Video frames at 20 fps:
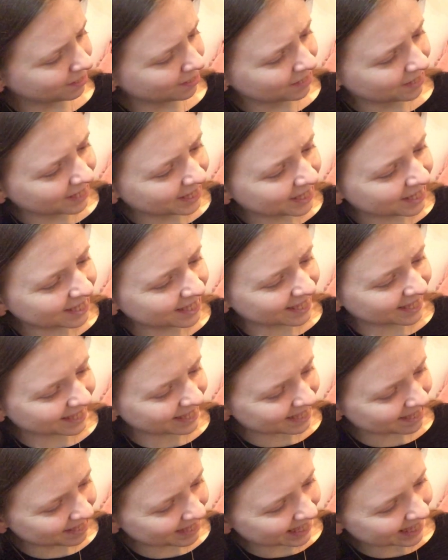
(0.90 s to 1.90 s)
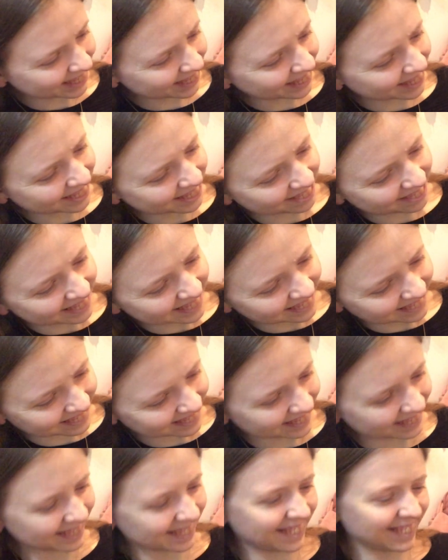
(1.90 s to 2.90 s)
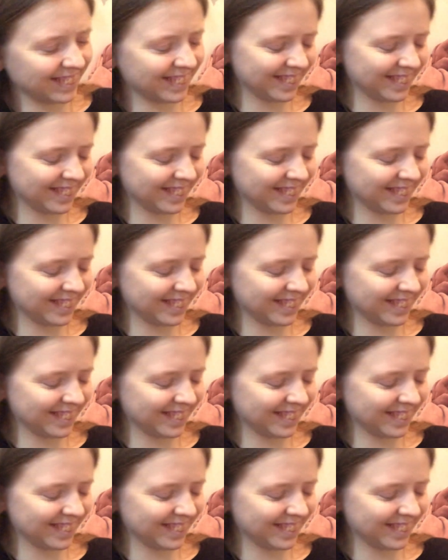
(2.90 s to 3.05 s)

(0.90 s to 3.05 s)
Can you put something on your whiskers?